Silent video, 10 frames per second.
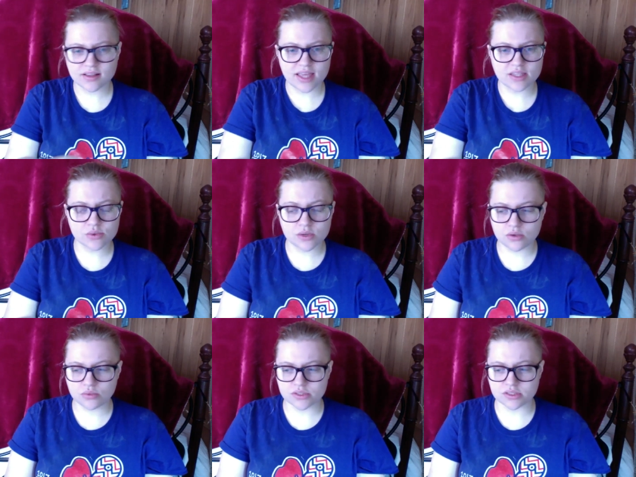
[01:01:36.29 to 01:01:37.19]
Like,
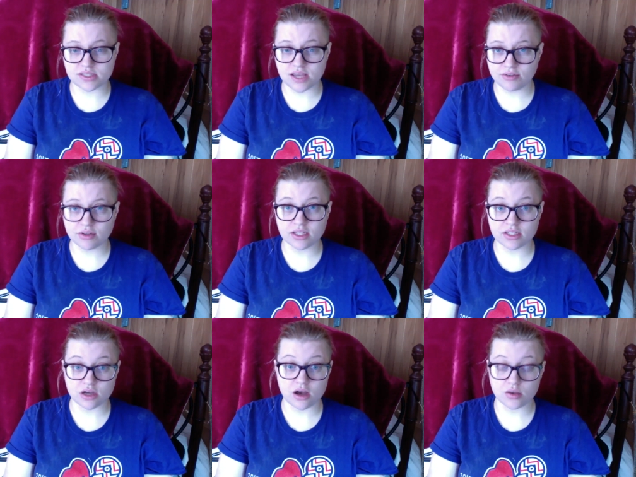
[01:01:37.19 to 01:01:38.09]
Suicune was definitely a
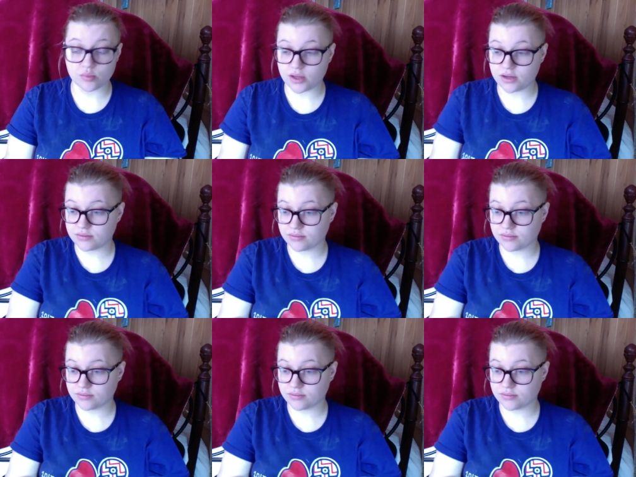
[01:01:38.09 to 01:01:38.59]
dog, but...